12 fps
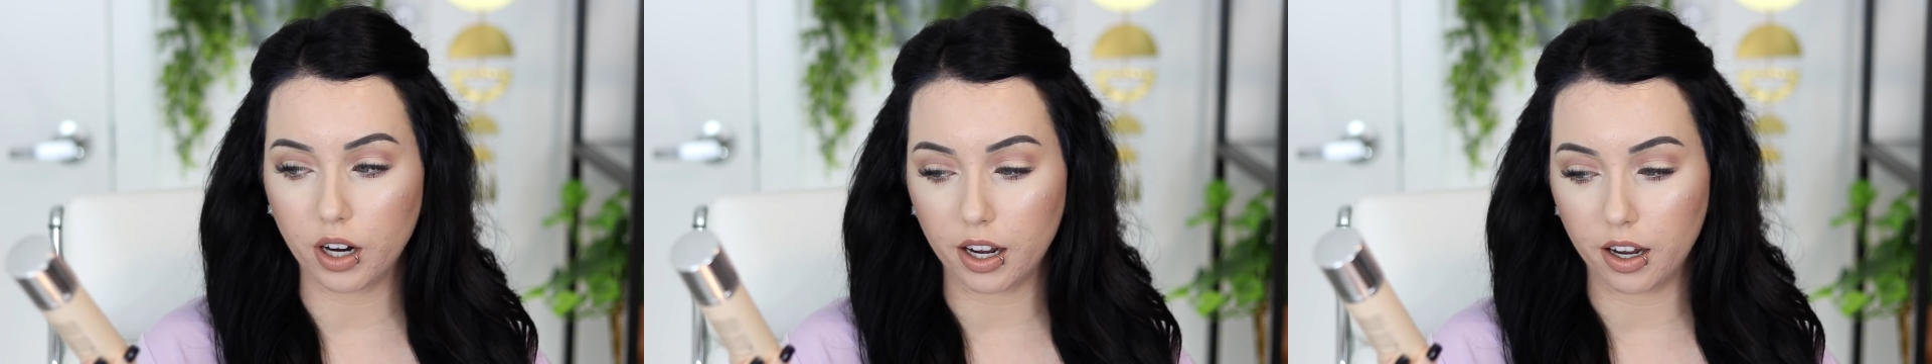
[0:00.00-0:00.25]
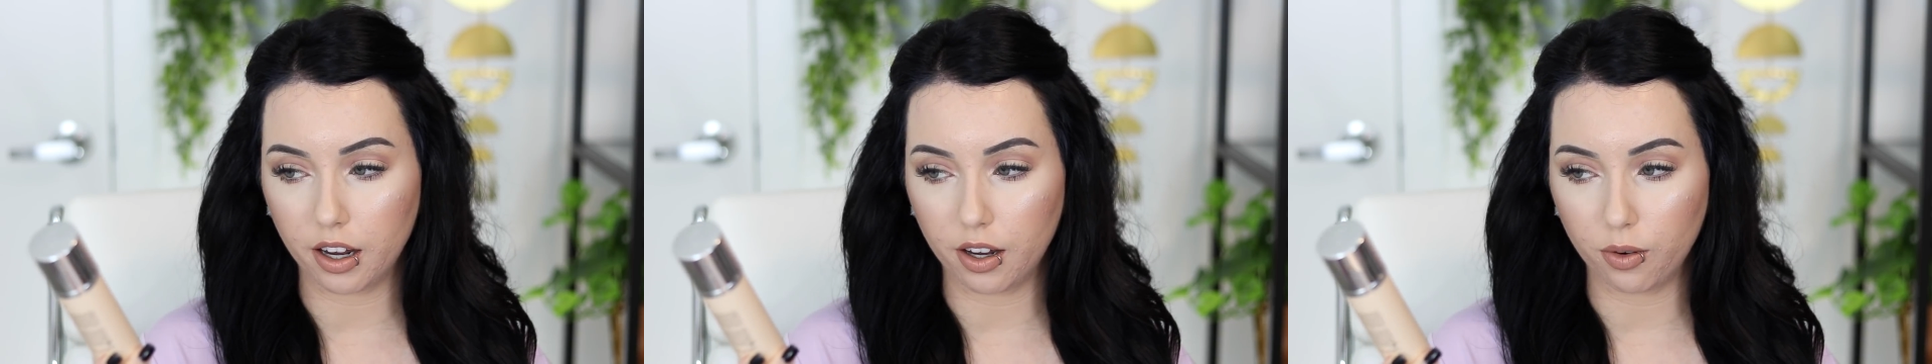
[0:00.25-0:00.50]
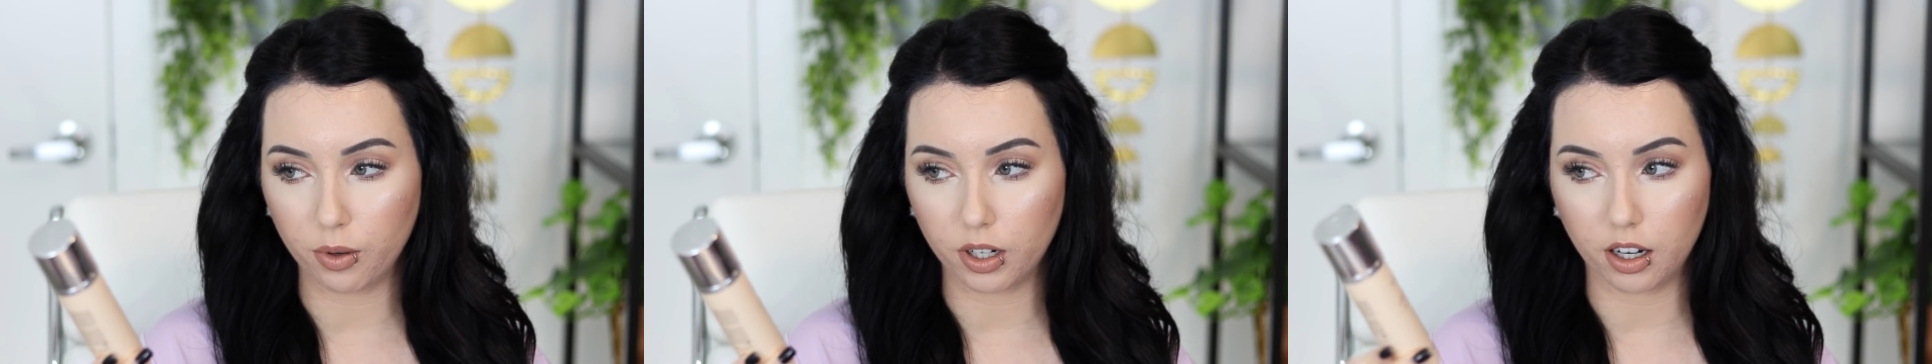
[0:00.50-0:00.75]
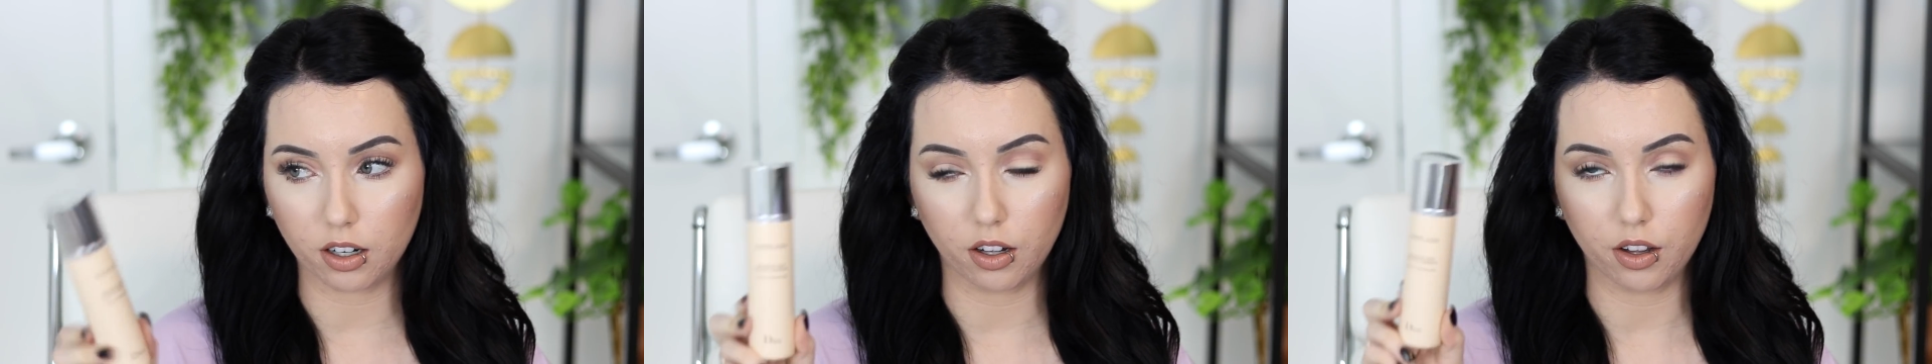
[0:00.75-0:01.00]
I would
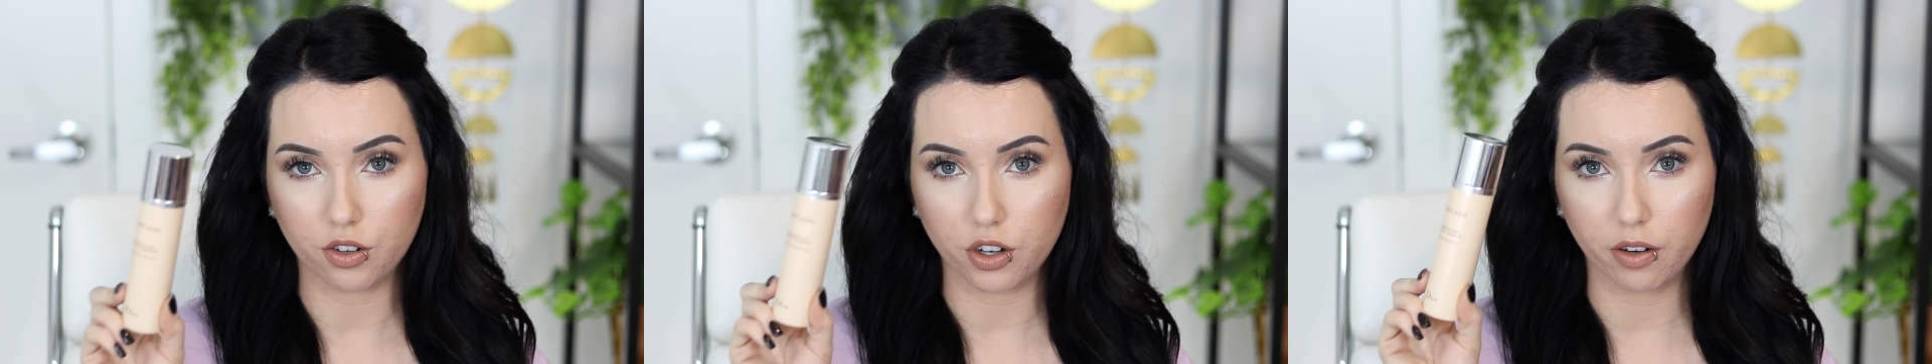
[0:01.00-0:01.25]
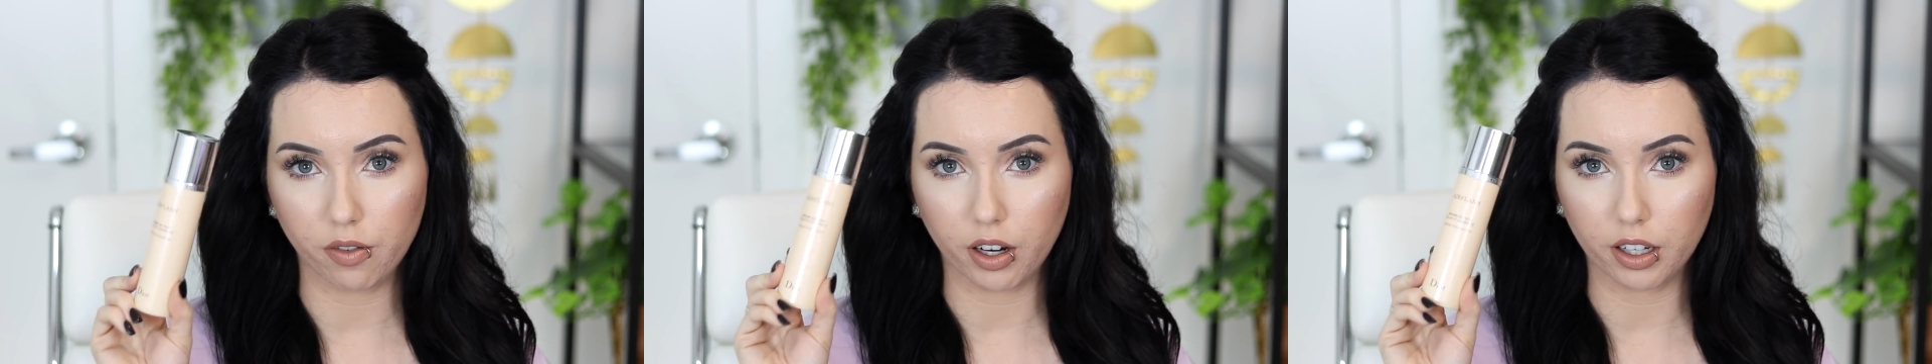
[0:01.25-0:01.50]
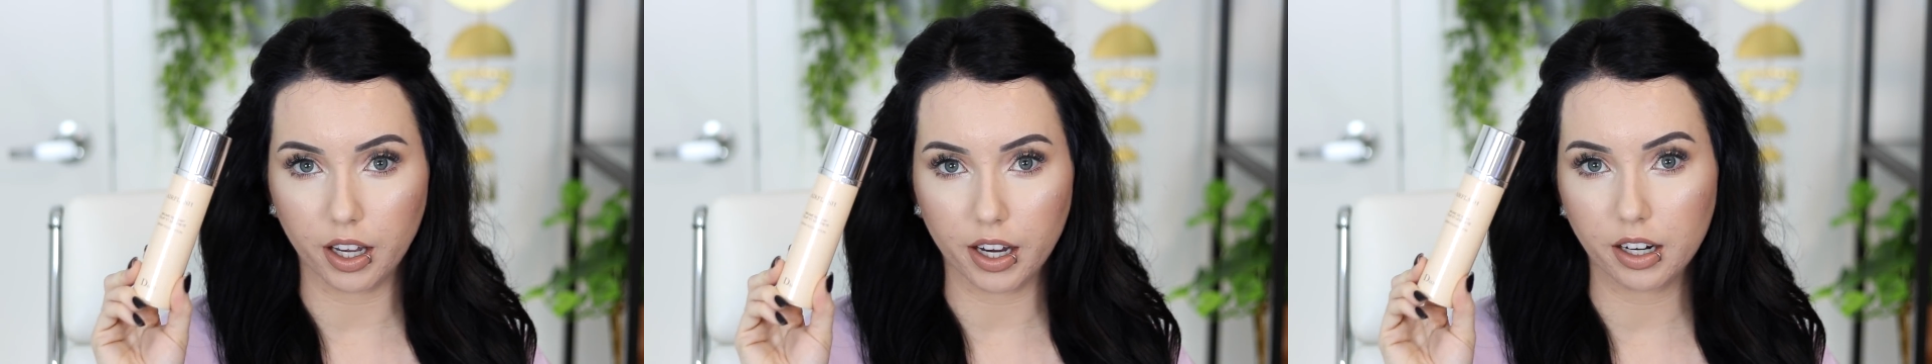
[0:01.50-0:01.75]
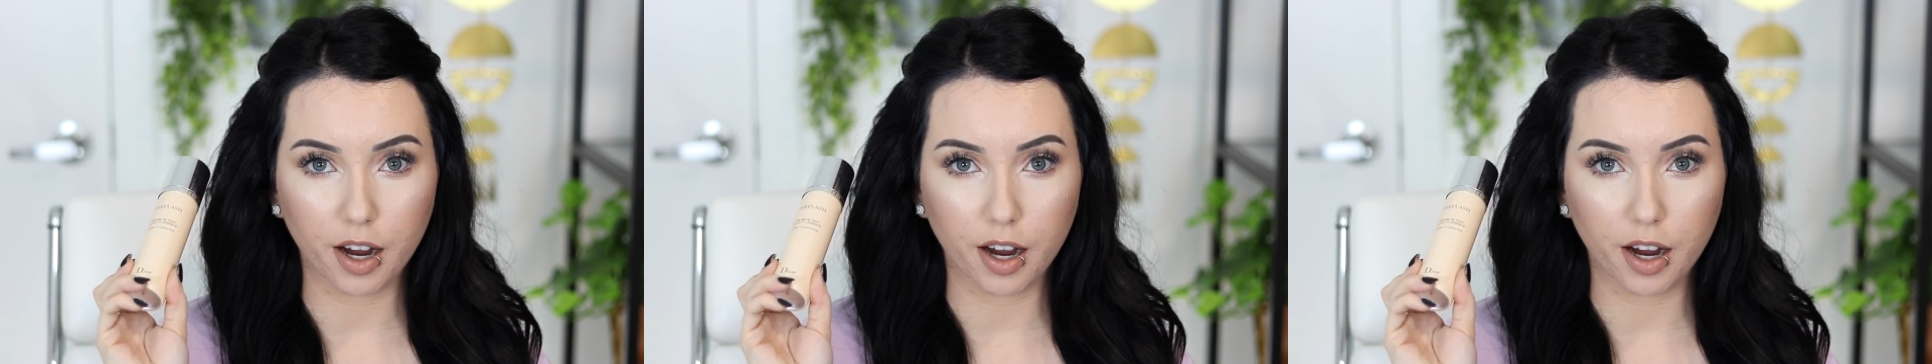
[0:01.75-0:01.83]
not call this shade very light.